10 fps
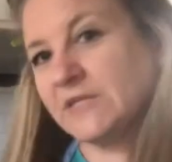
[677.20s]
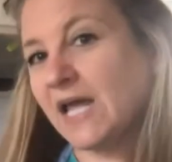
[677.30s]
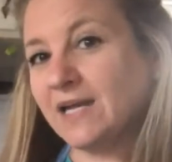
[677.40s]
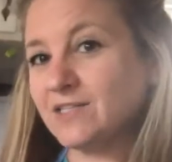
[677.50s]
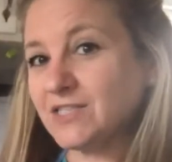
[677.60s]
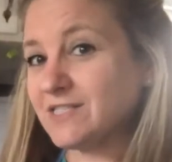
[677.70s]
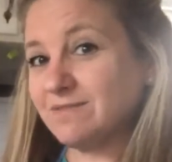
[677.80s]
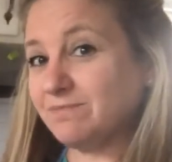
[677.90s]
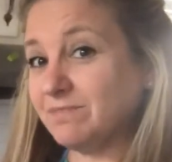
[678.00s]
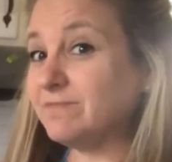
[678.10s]
And it just
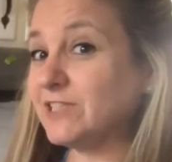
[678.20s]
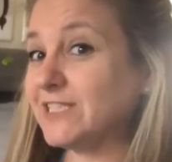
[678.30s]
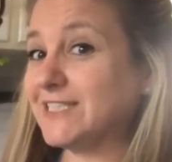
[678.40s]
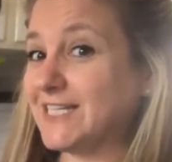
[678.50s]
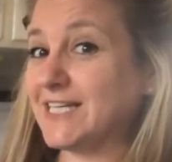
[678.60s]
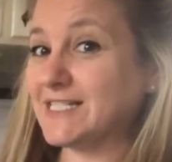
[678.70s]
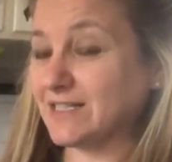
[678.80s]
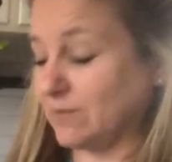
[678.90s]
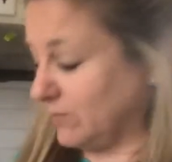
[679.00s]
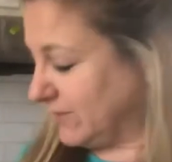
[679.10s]
really takes a
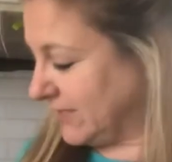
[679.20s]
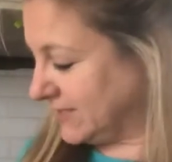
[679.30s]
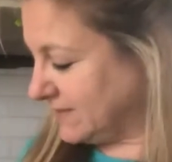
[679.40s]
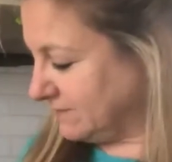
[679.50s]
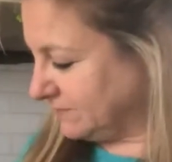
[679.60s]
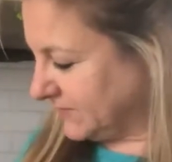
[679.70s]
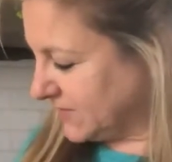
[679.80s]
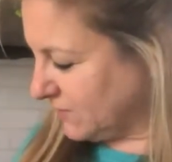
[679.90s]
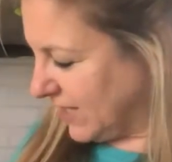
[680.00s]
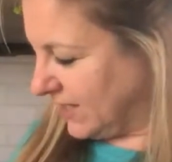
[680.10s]
couple minutes.
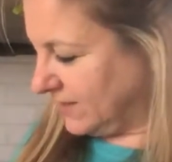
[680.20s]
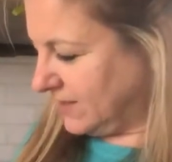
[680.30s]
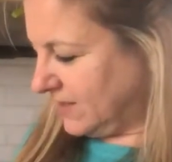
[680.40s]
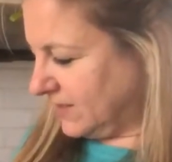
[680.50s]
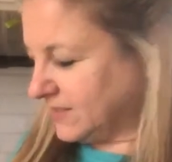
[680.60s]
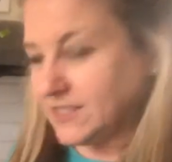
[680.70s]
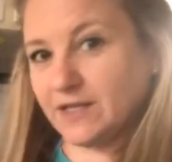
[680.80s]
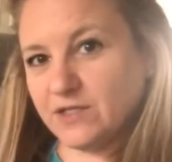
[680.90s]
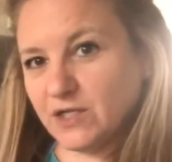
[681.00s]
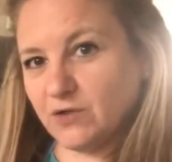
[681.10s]
It's great. You see
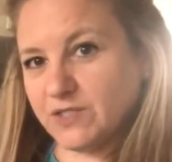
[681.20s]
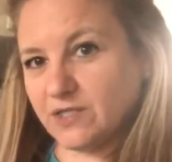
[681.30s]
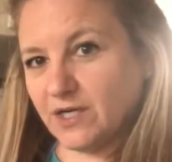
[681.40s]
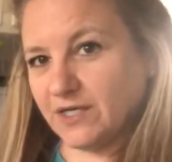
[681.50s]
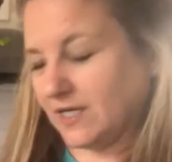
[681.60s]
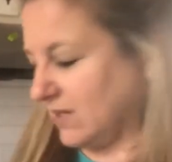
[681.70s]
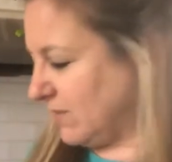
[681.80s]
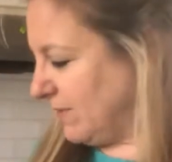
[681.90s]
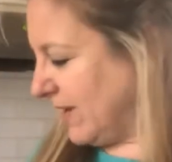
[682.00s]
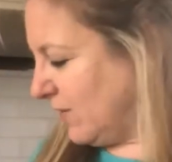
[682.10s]
the dough starting to come
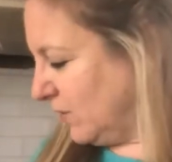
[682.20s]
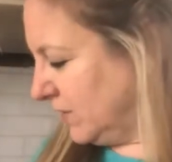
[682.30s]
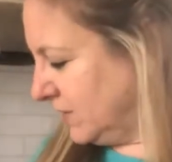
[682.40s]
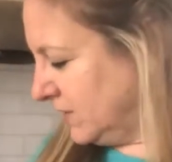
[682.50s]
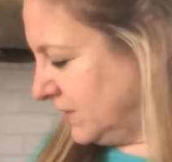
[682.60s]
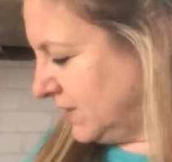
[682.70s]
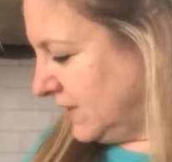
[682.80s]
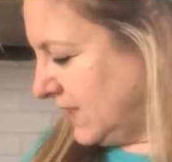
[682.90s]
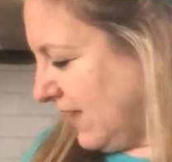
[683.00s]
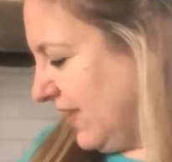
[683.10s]
up out,
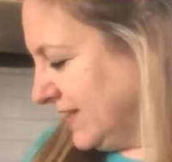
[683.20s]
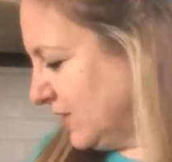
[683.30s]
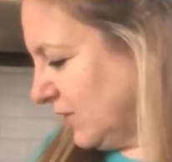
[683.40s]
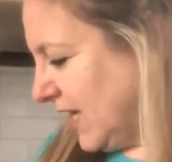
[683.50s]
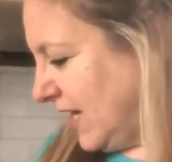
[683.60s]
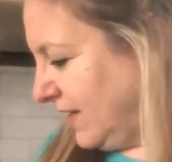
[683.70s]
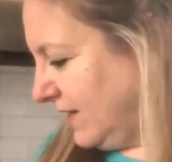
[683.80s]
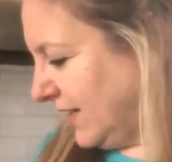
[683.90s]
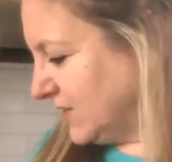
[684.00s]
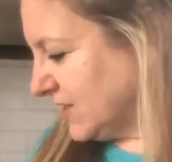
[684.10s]
and that's okay.
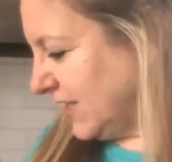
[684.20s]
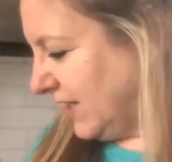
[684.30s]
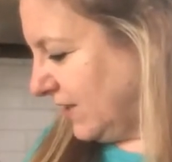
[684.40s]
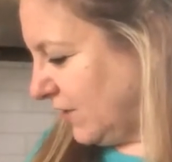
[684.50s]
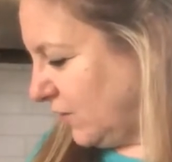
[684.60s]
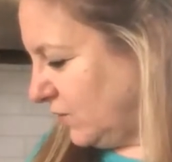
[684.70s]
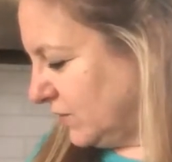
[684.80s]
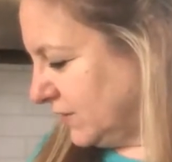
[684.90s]
I just let it go.